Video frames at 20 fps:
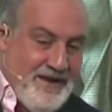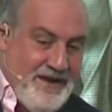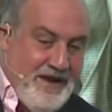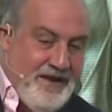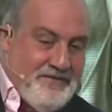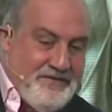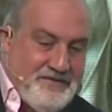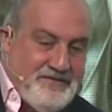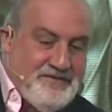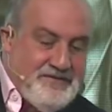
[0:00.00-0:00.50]

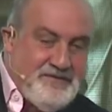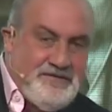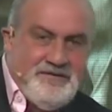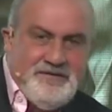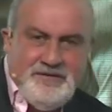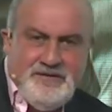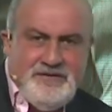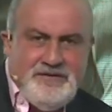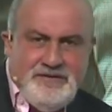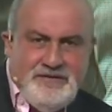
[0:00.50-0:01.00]
And
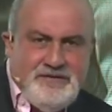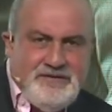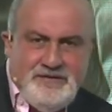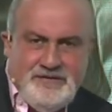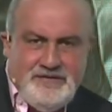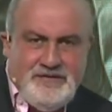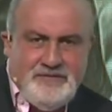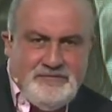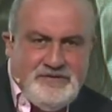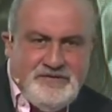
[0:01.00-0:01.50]

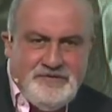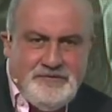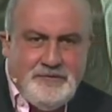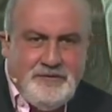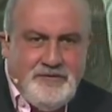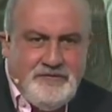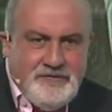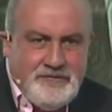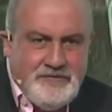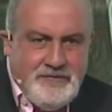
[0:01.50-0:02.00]
that was the
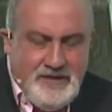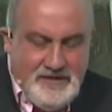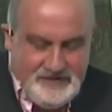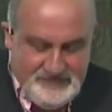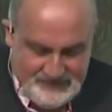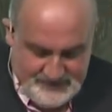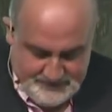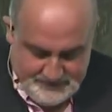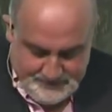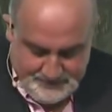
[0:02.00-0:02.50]
story of the
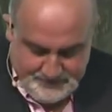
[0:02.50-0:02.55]
Christ.